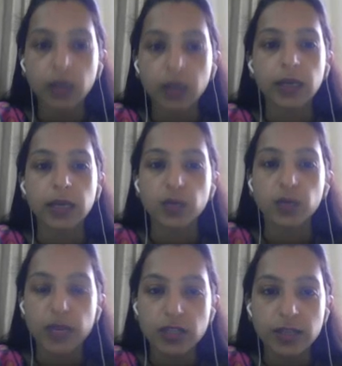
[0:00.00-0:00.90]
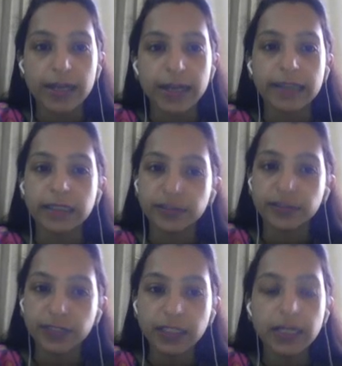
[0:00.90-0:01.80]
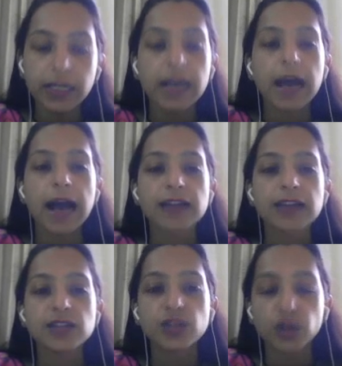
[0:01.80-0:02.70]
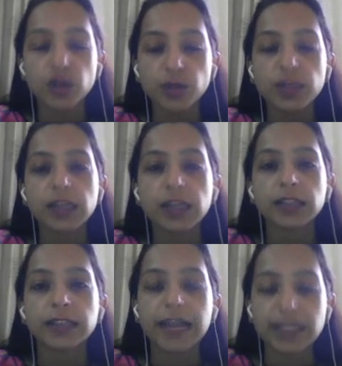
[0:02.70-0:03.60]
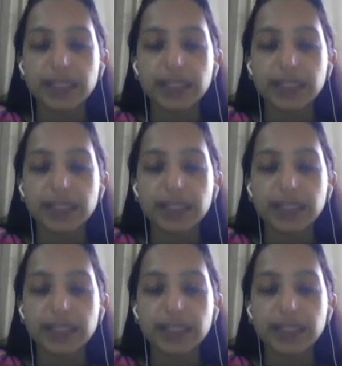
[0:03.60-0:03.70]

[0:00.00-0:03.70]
in which Eldorfer has grouped that